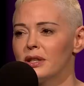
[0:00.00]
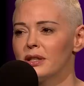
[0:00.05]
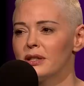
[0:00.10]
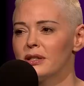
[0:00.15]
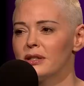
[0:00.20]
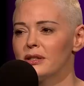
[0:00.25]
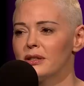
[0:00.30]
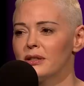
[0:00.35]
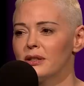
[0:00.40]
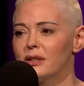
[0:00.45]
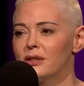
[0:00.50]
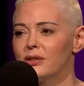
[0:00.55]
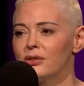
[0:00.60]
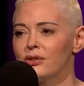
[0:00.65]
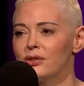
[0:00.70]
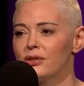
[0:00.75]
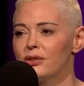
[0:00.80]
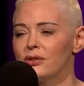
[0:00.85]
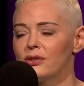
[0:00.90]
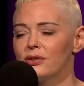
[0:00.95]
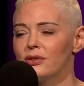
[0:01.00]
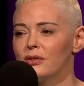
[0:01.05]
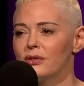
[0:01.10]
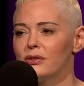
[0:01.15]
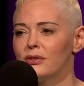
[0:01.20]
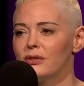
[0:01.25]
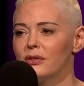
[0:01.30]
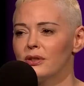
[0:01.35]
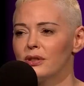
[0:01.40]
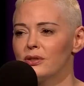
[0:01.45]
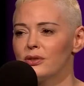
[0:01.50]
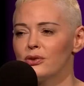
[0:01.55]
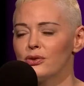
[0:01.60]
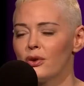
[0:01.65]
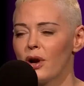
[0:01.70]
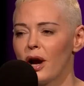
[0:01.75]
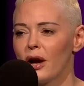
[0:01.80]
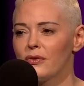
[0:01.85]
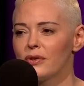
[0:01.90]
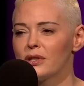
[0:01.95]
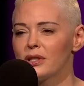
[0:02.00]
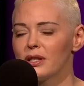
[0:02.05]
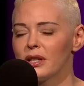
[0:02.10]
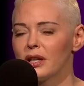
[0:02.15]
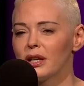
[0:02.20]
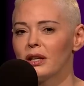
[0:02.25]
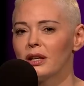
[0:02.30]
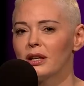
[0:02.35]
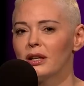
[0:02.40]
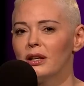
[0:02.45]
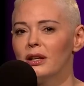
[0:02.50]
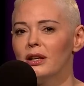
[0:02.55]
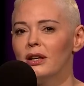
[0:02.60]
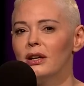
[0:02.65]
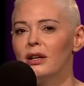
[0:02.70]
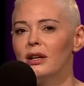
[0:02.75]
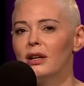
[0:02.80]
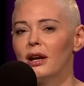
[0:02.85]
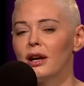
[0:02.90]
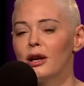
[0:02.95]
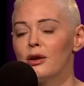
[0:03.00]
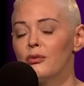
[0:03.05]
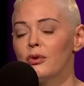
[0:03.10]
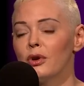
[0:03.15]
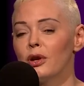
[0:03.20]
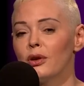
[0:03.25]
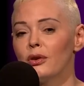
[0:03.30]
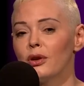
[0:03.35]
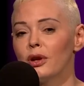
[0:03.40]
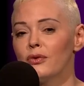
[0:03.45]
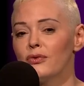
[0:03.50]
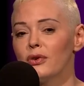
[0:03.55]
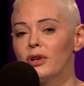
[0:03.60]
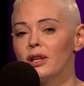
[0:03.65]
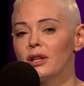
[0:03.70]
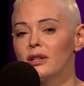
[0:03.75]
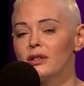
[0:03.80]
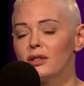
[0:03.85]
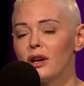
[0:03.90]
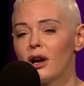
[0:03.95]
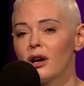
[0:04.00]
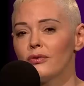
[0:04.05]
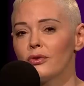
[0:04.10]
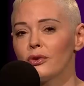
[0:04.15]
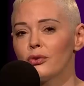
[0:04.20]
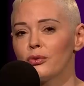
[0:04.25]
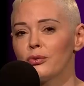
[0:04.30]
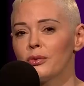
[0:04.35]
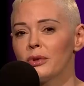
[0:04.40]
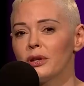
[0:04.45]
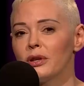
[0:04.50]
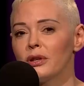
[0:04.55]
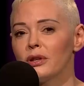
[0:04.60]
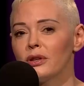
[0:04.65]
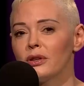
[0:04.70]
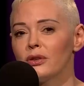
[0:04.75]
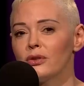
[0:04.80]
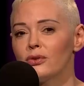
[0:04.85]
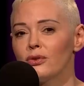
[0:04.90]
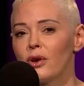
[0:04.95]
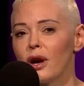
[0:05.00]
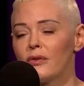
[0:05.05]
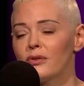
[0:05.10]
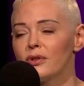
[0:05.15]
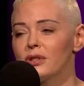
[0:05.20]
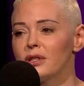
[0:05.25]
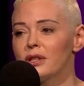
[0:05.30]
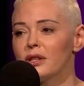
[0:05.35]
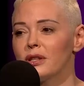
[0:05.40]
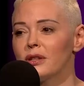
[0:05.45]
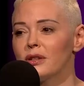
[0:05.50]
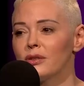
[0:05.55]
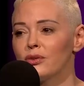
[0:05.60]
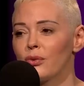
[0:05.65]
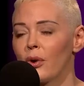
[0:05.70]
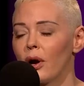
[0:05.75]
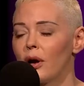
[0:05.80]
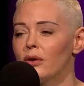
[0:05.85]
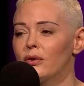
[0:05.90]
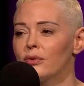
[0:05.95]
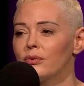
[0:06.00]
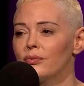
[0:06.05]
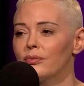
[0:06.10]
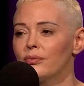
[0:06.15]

it's it's just it's a travesty. And if, if he gets off, it will be a travesty as well.